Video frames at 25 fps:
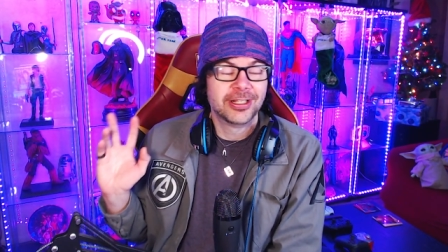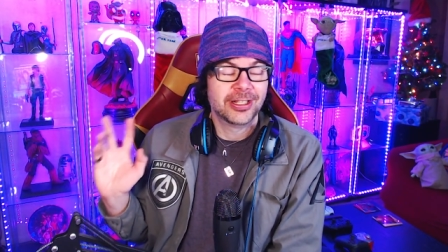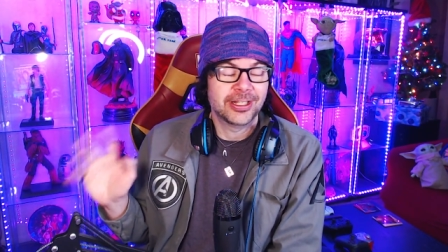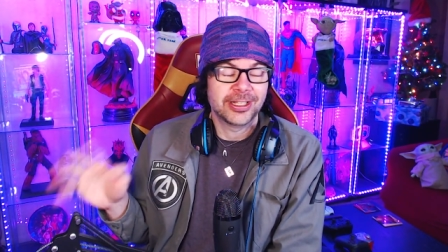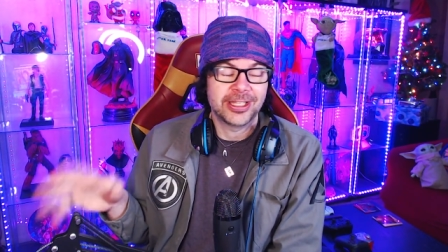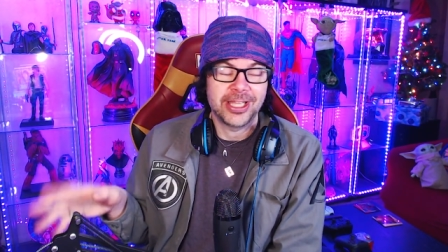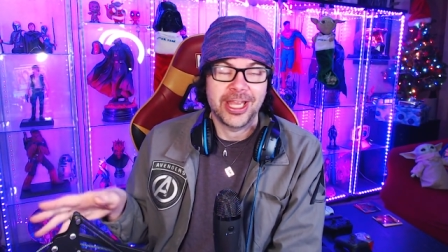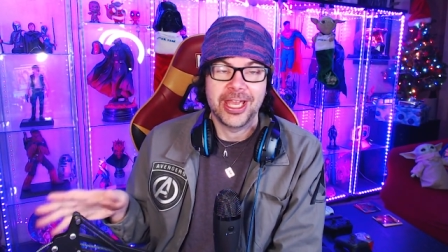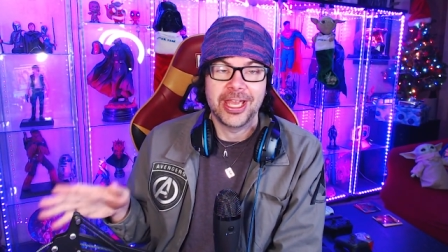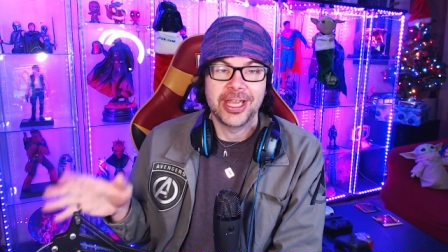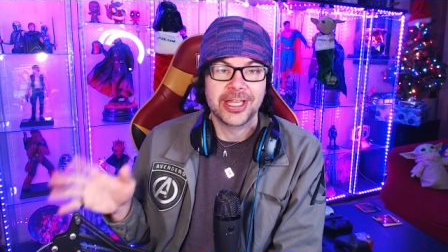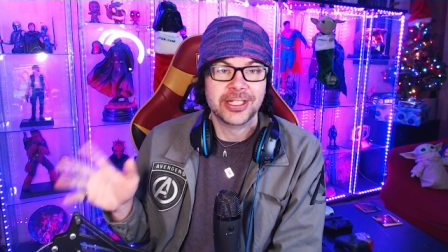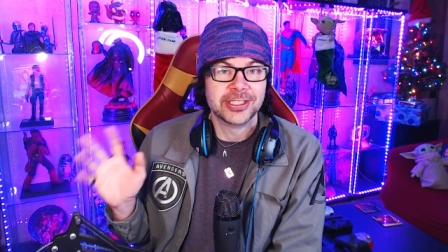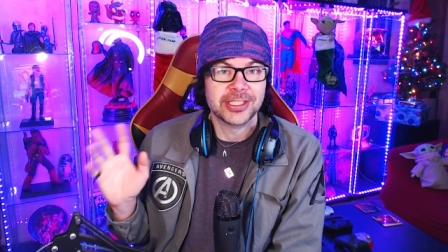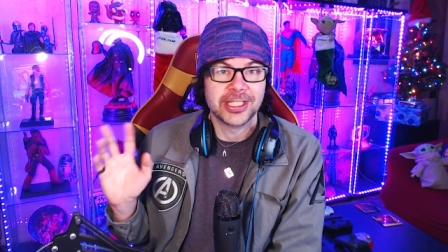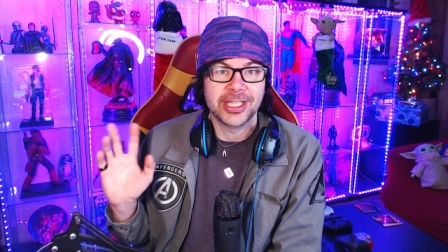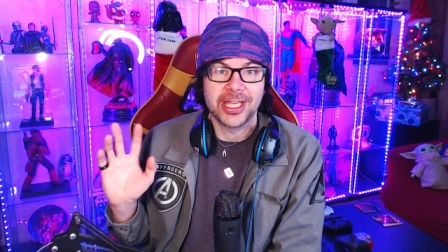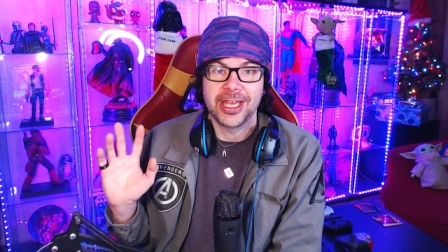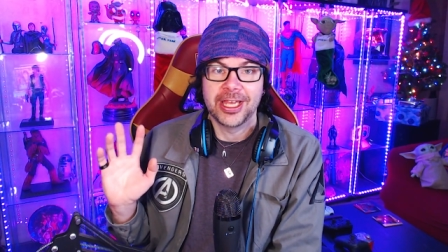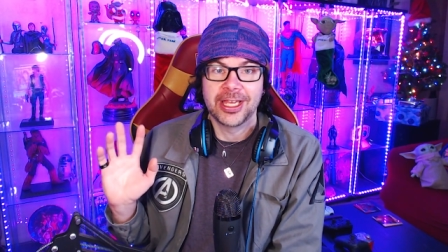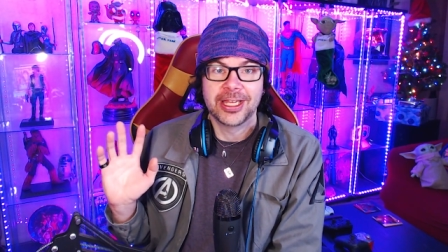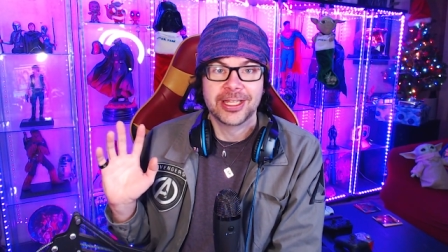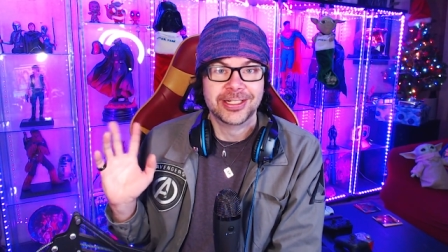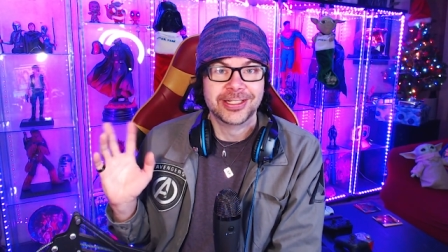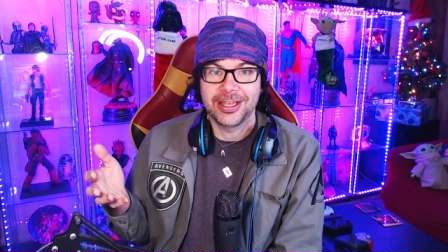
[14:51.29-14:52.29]
Kate
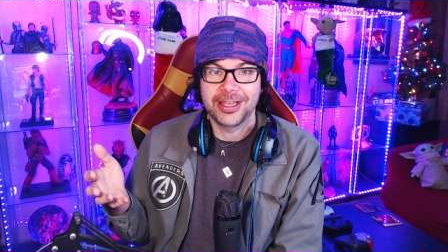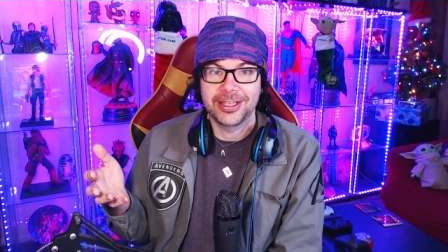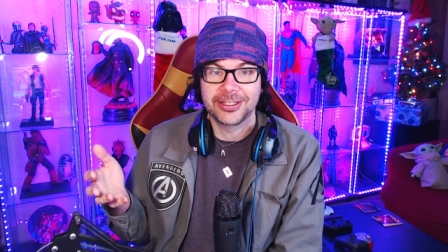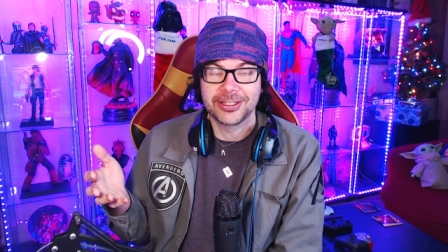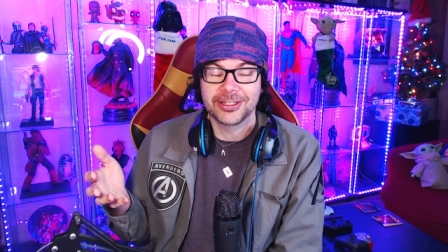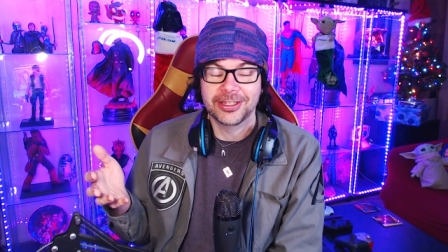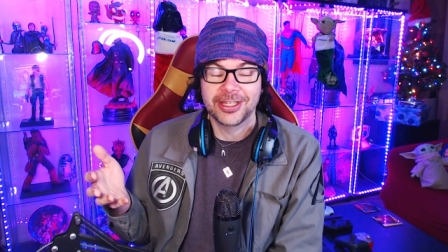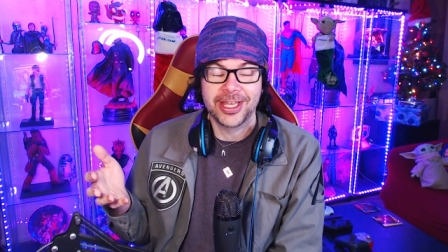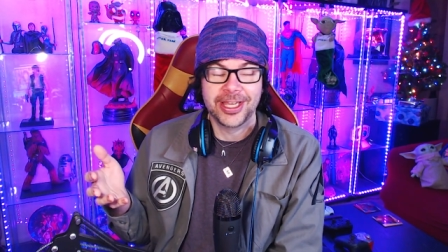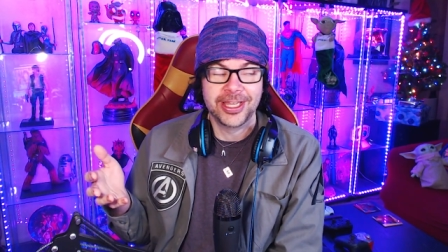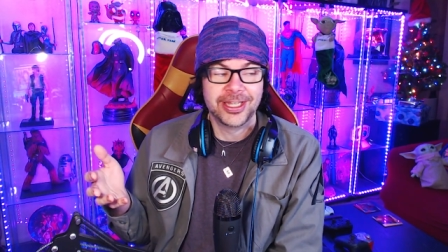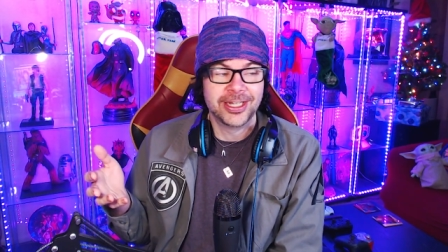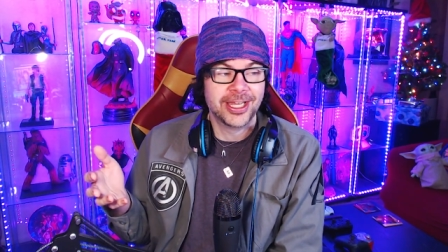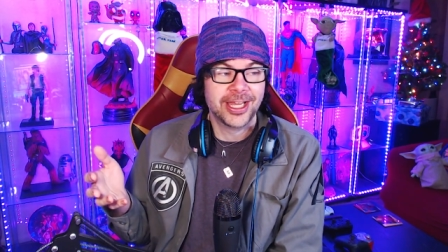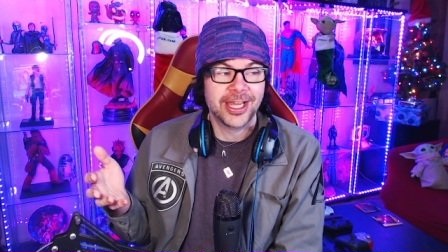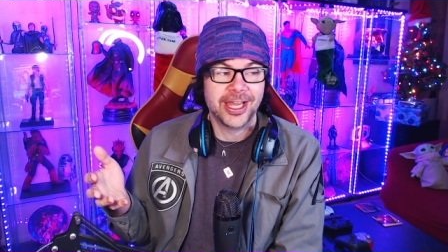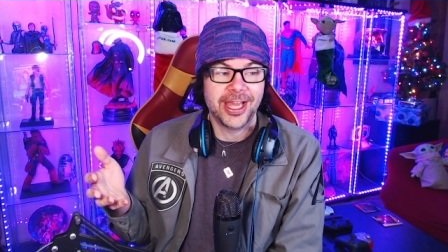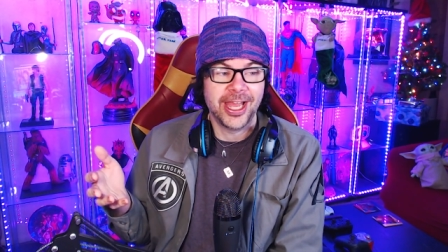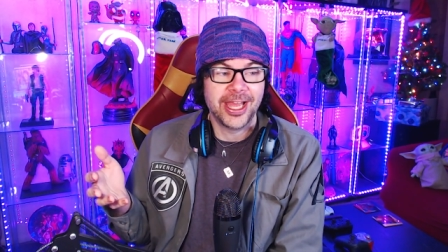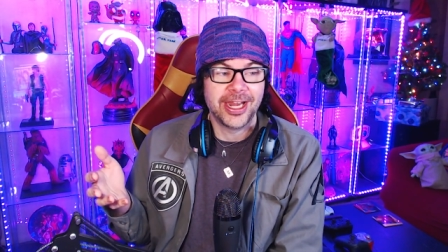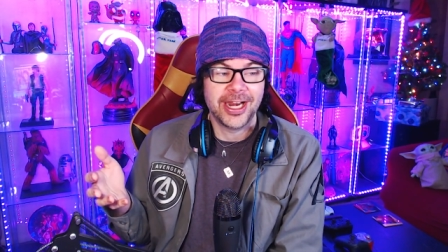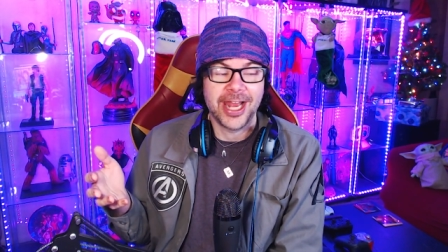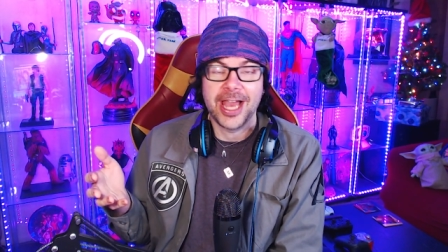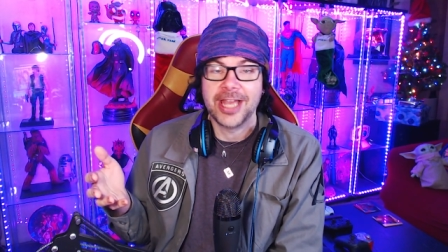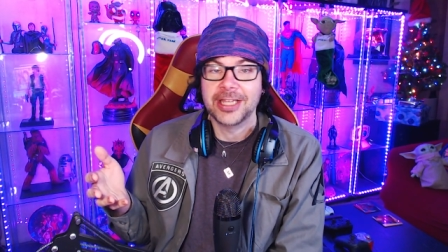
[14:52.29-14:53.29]
and Yelena,
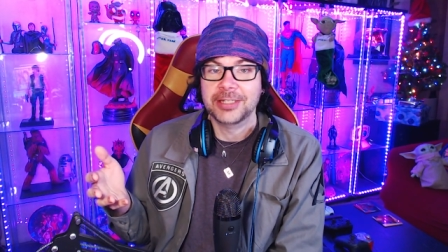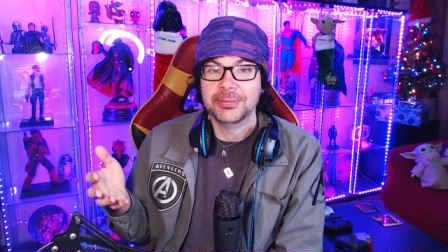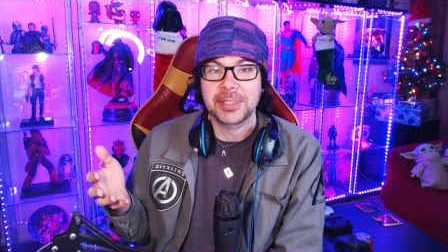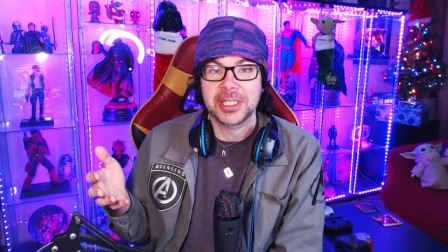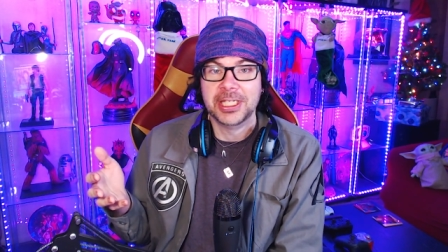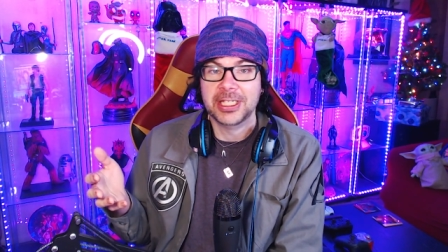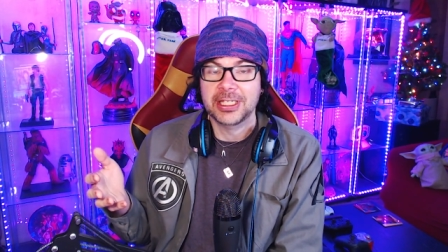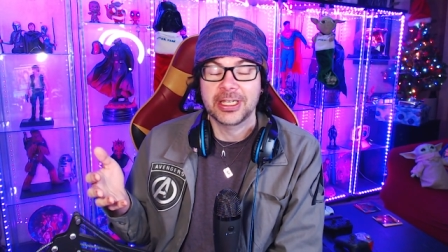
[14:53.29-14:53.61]
and I'd be